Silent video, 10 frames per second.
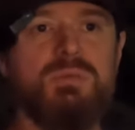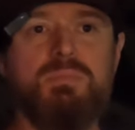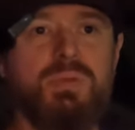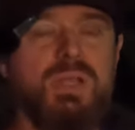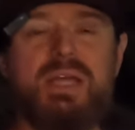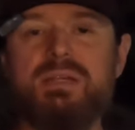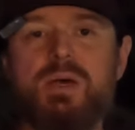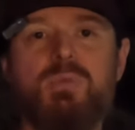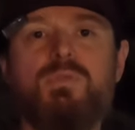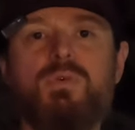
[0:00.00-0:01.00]
polite,
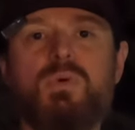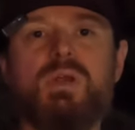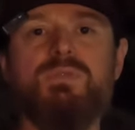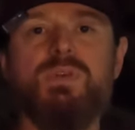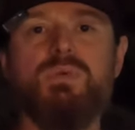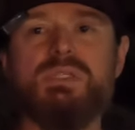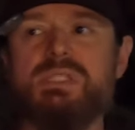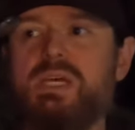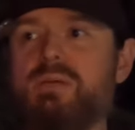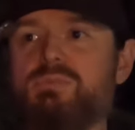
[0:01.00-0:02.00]
helpful, whatever you want to
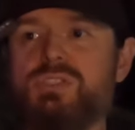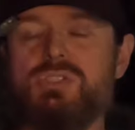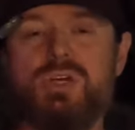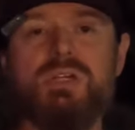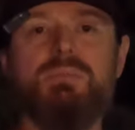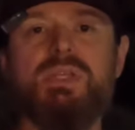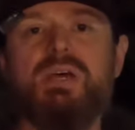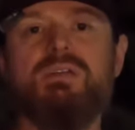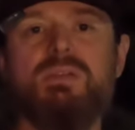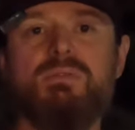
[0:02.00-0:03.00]
say. I'm just trying to be
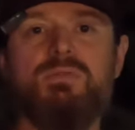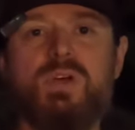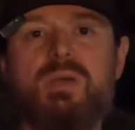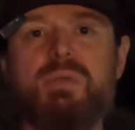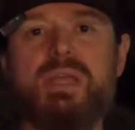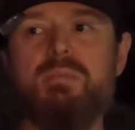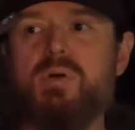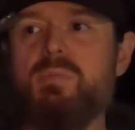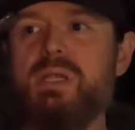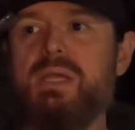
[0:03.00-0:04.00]
that for him in that
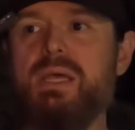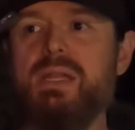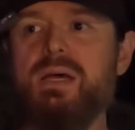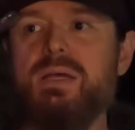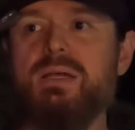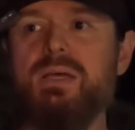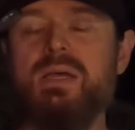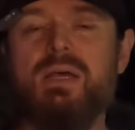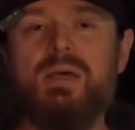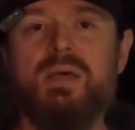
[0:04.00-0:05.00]
moment. And
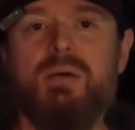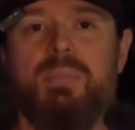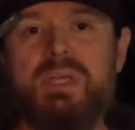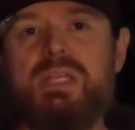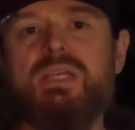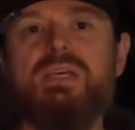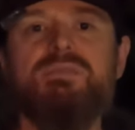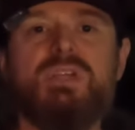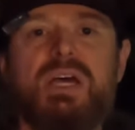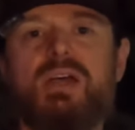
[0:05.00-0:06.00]
he
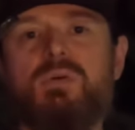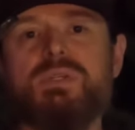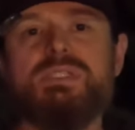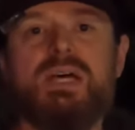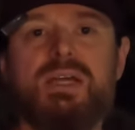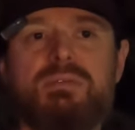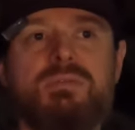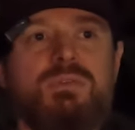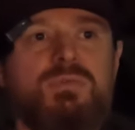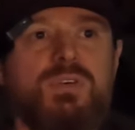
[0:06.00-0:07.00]
leaves, I go inside,
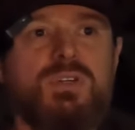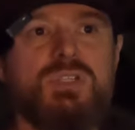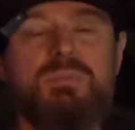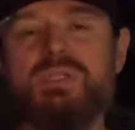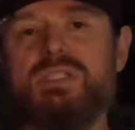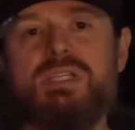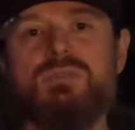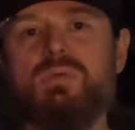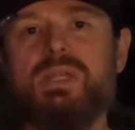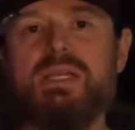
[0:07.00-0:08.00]
first
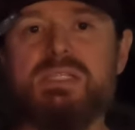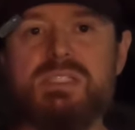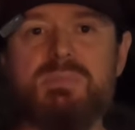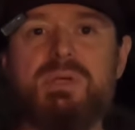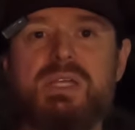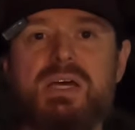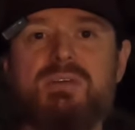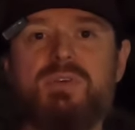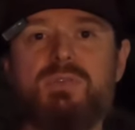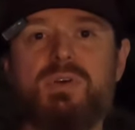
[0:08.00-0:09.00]
business-related subpoena
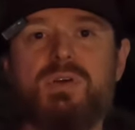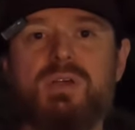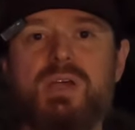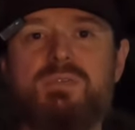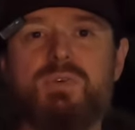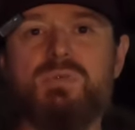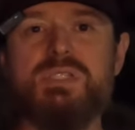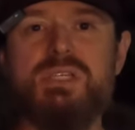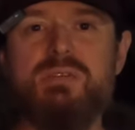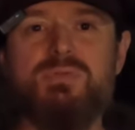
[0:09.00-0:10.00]
I've ever
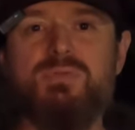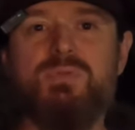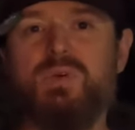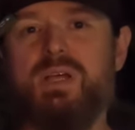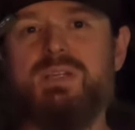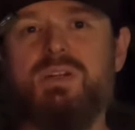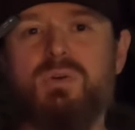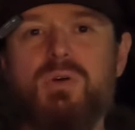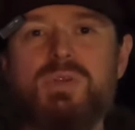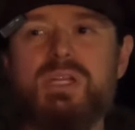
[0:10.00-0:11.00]
received, you
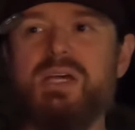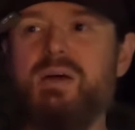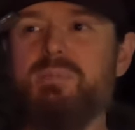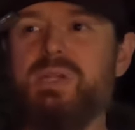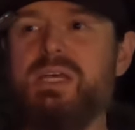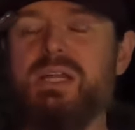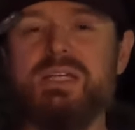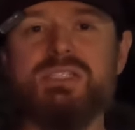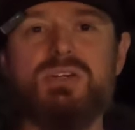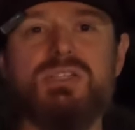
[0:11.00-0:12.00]
know, owning a company, and
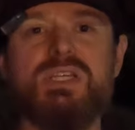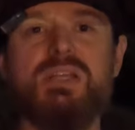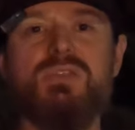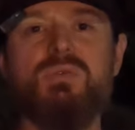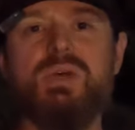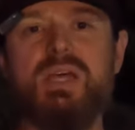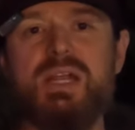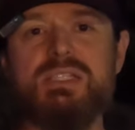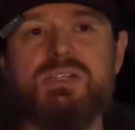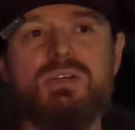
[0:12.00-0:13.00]
I start digging through it, and
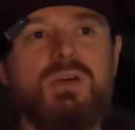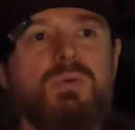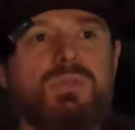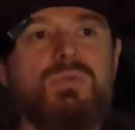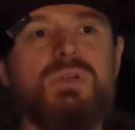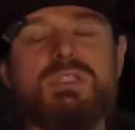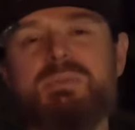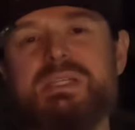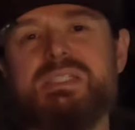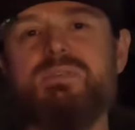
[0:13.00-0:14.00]
I start going through it. It's
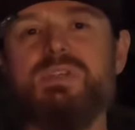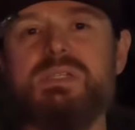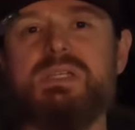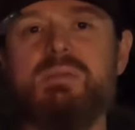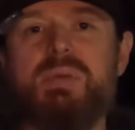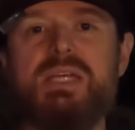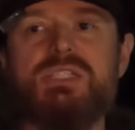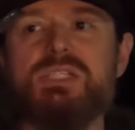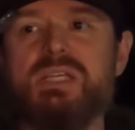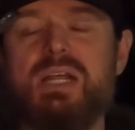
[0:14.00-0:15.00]
about 7 to 10
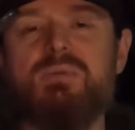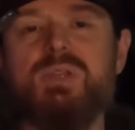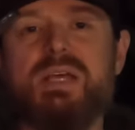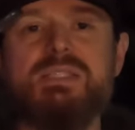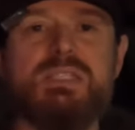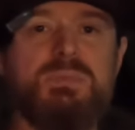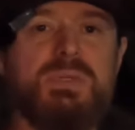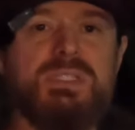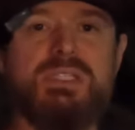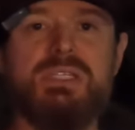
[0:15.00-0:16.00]
pages, and I realize it's
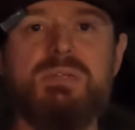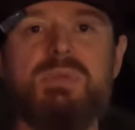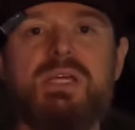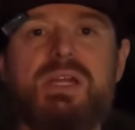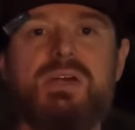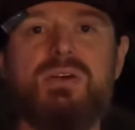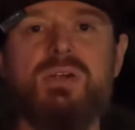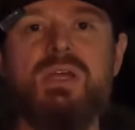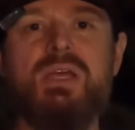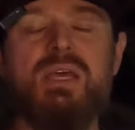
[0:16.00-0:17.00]
been sent to me in
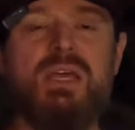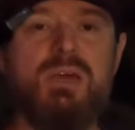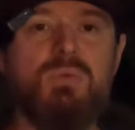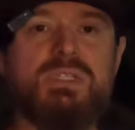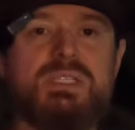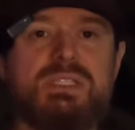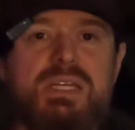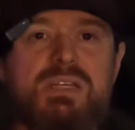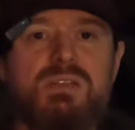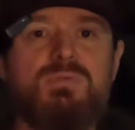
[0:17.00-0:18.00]
error. It was
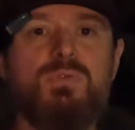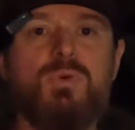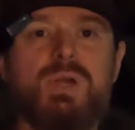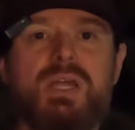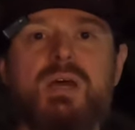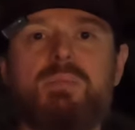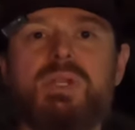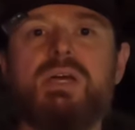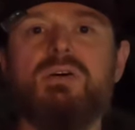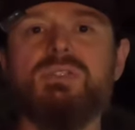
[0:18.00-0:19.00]
intended for a
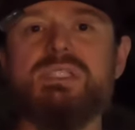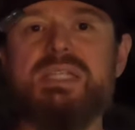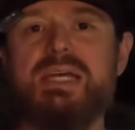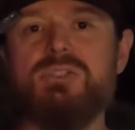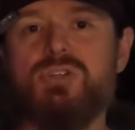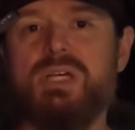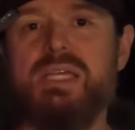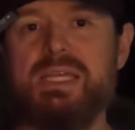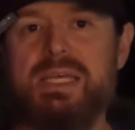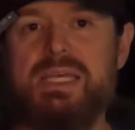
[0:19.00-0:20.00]
company called Stat
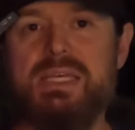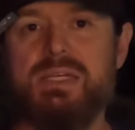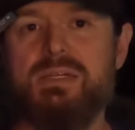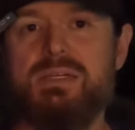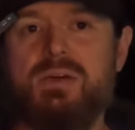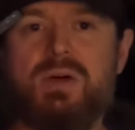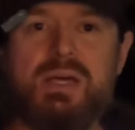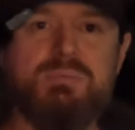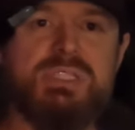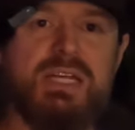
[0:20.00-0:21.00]
Trucking, Inc. Now,
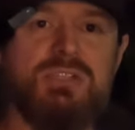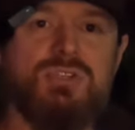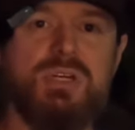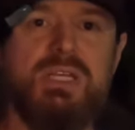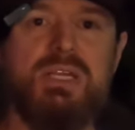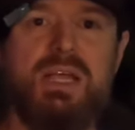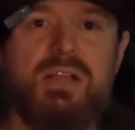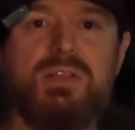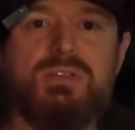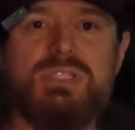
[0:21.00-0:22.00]
I am Stat Trucking,
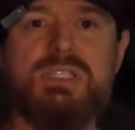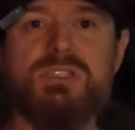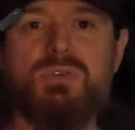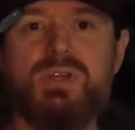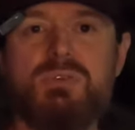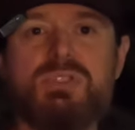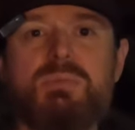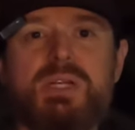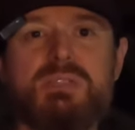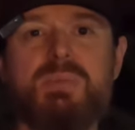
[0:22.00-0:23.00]
LLC, so I know
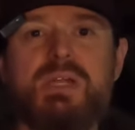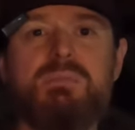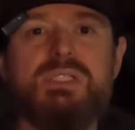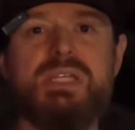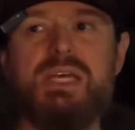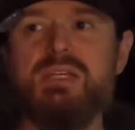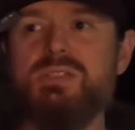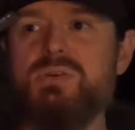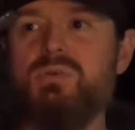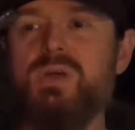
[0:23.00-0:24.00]
somebody's made a mistake,
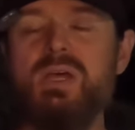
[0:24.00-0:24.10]
so